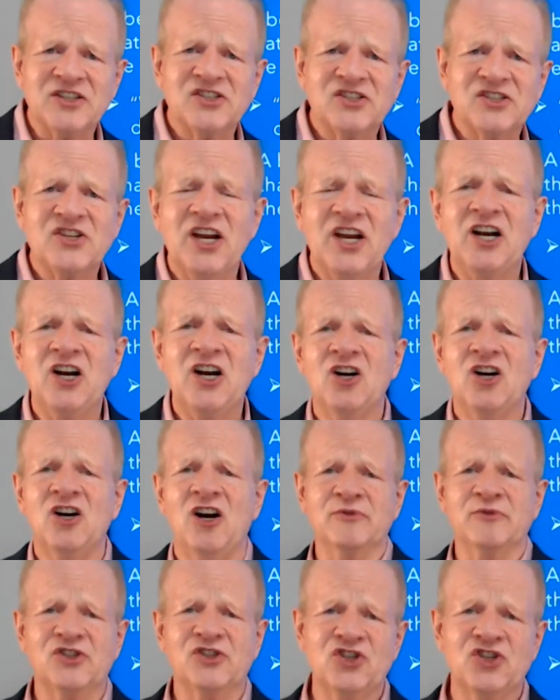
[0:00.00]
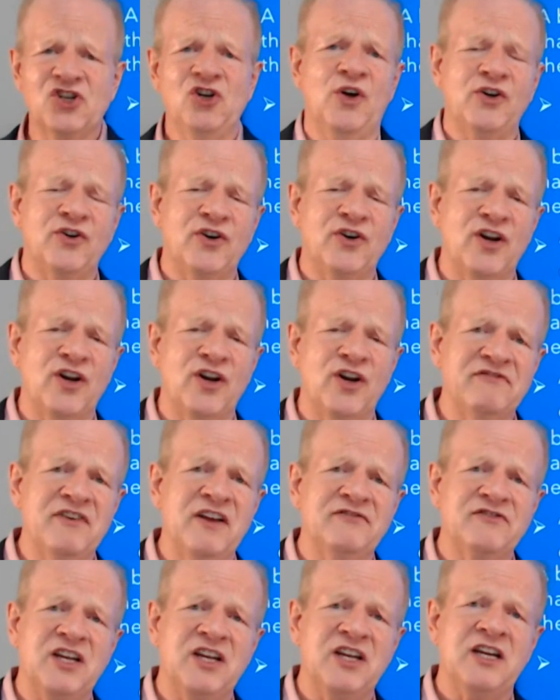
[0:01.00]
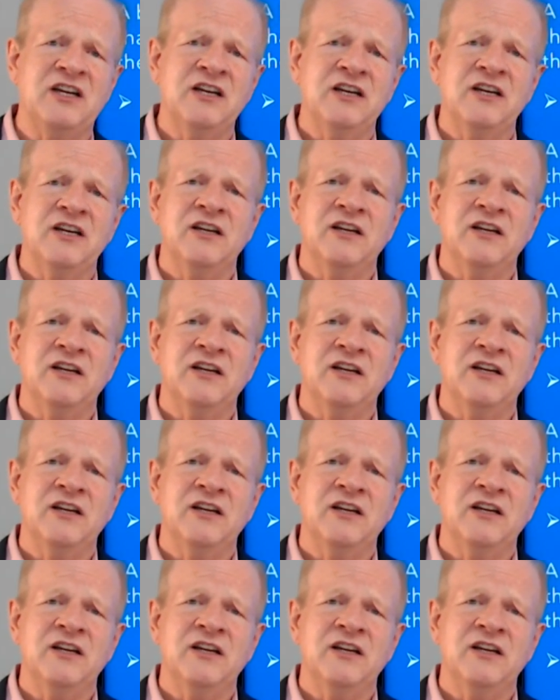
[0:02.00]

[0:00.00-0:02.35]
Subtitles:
stayed here, it was 250.